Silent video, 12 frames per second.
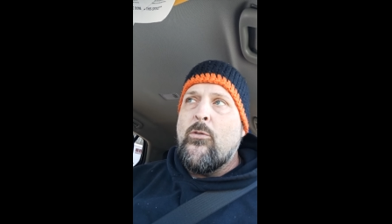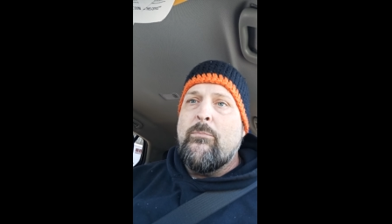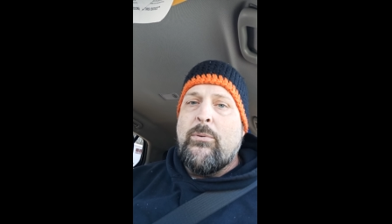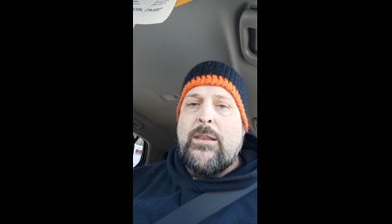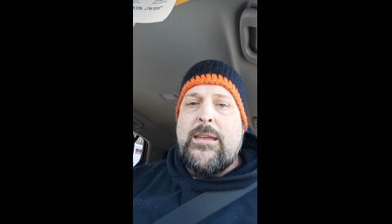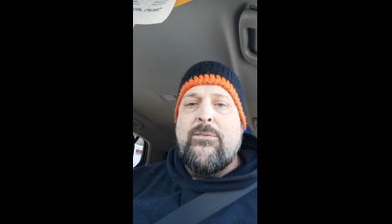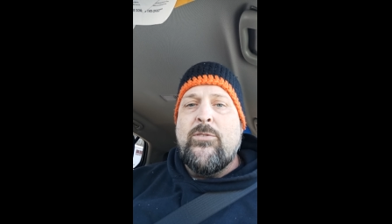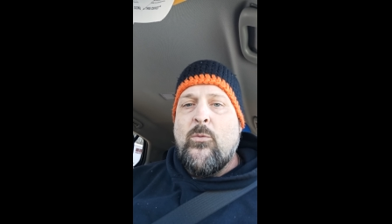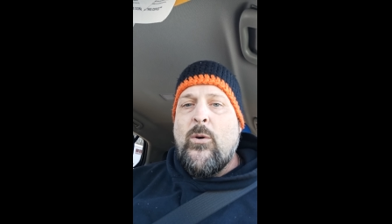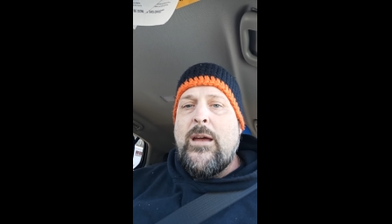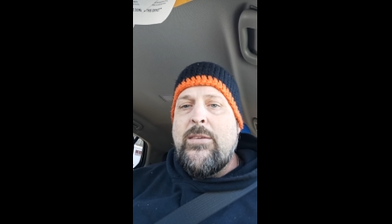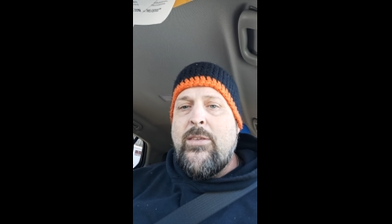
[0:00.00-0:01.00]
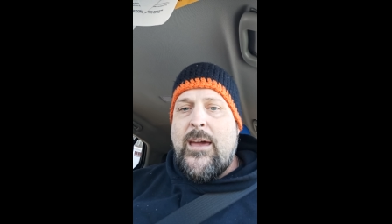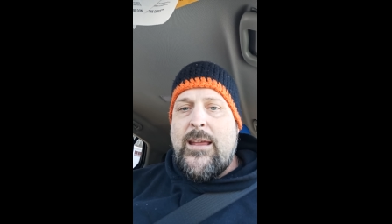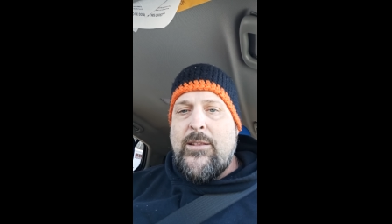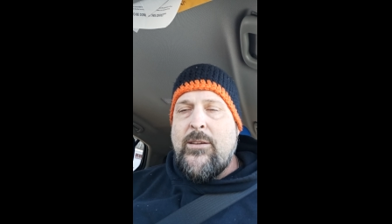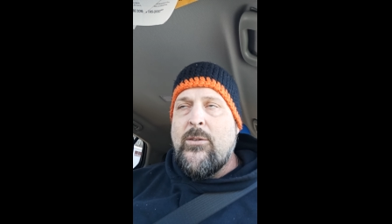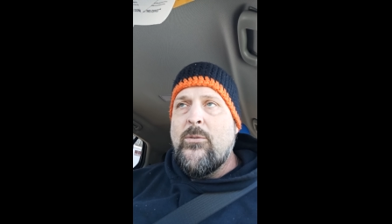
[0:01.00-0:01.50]
or believe the way they
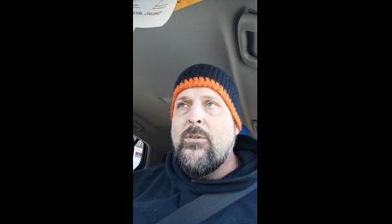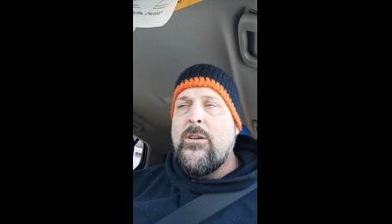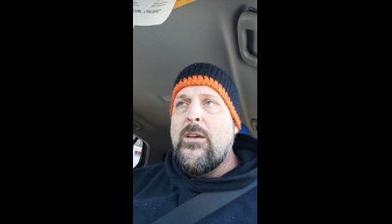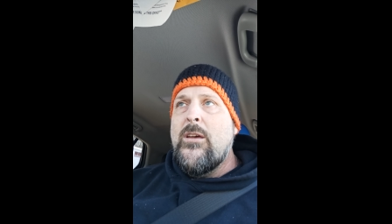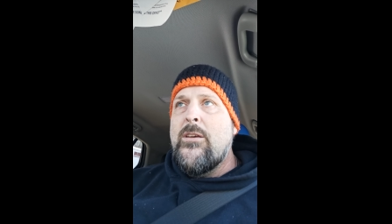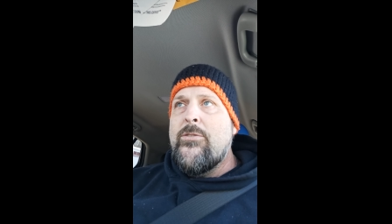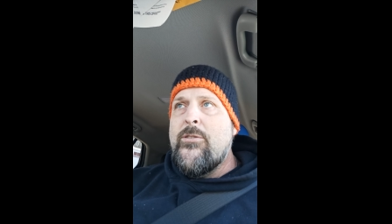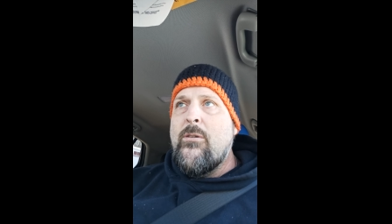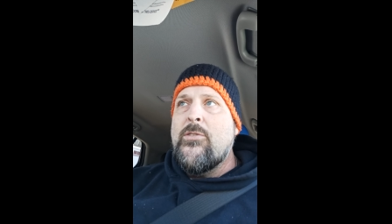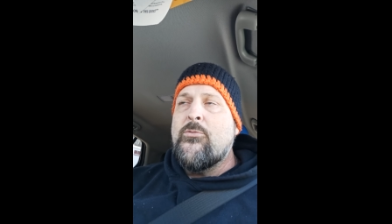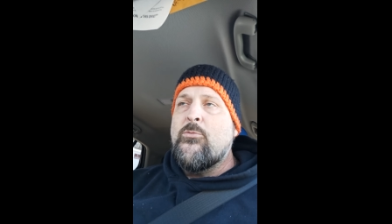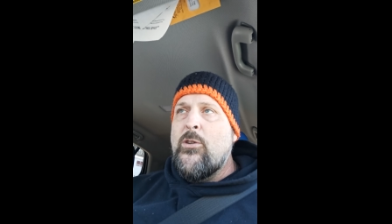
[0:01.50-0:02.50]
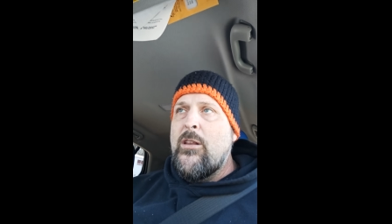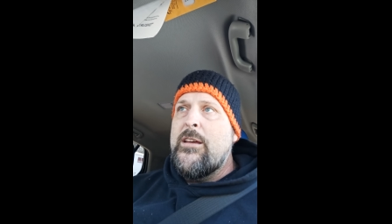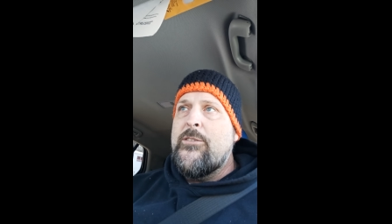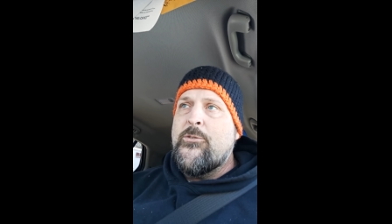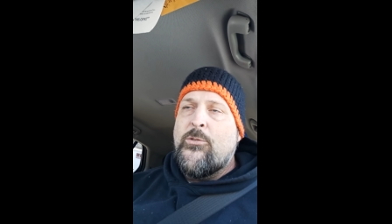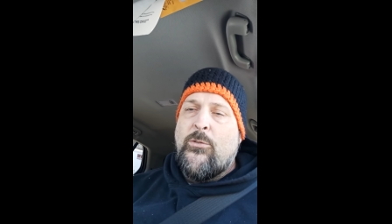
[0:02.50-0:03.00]
do. So it's
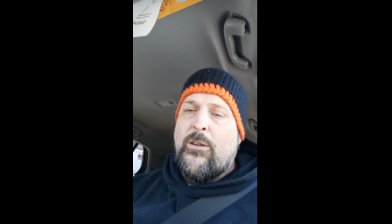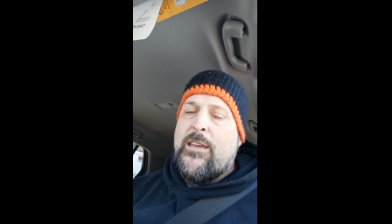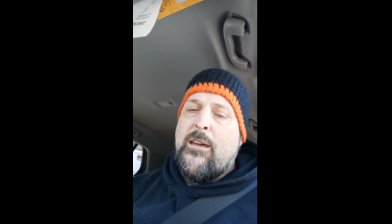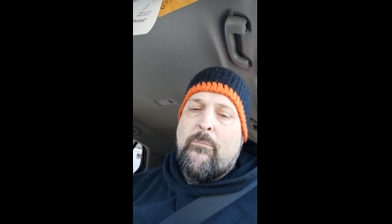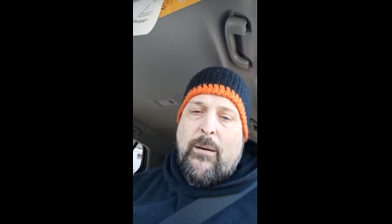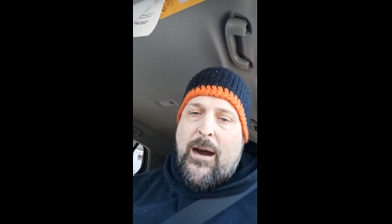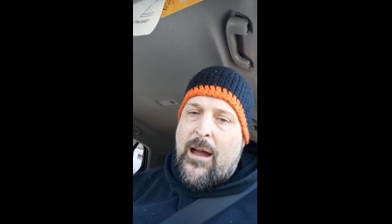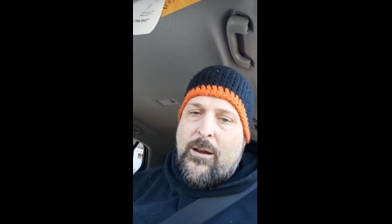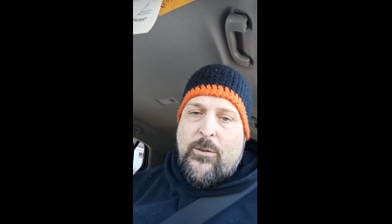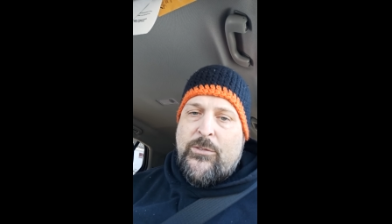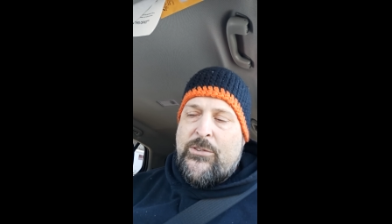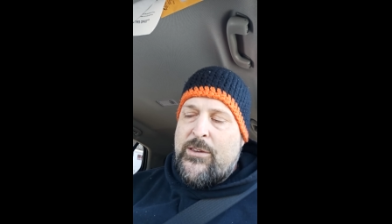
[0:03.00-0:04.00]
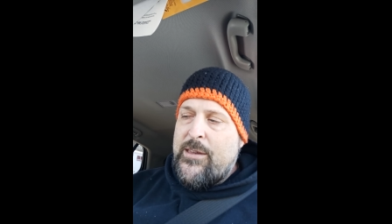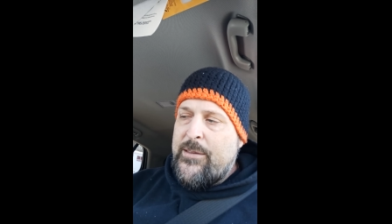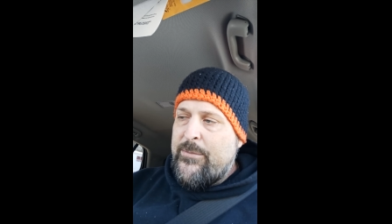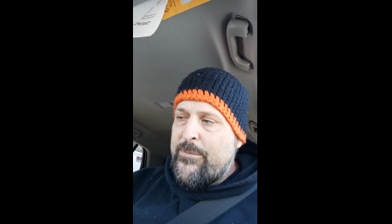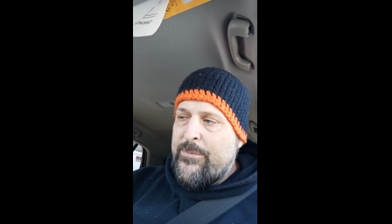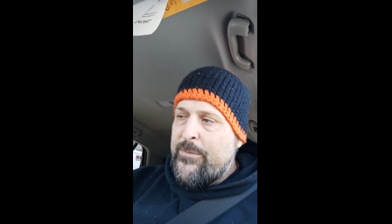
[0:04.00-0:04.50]
really, truly hypocrisy,
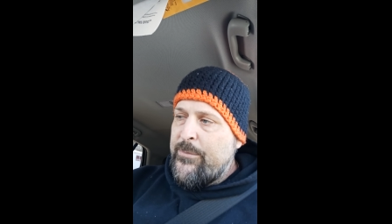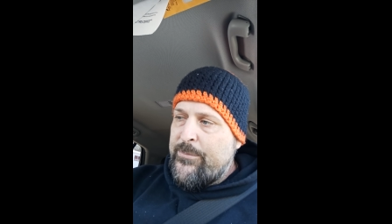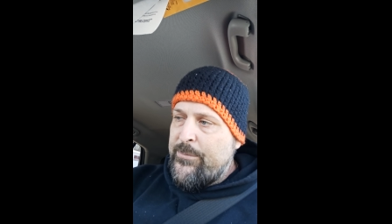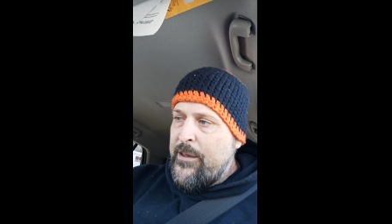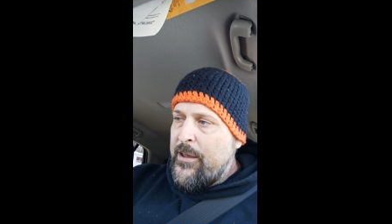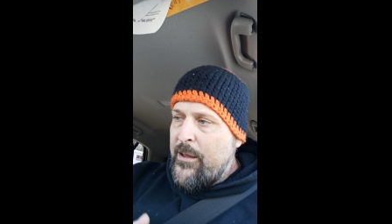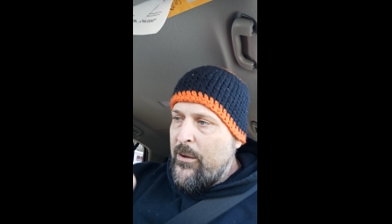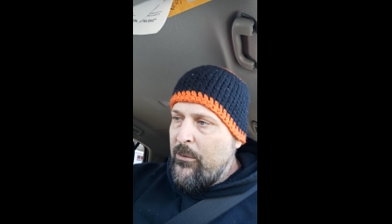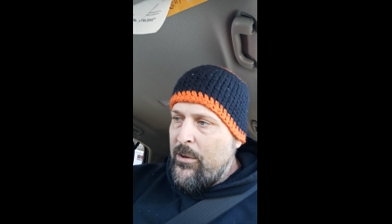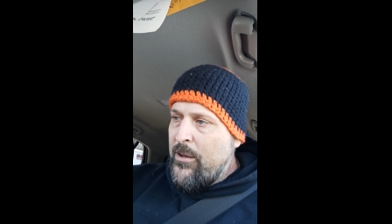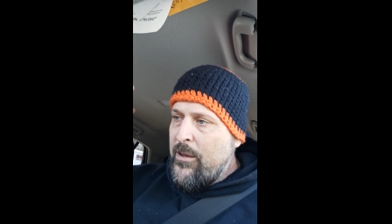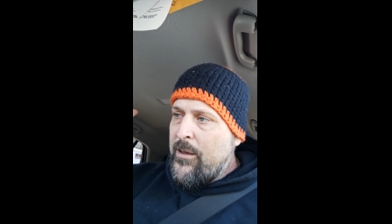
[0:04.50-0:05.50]
you know,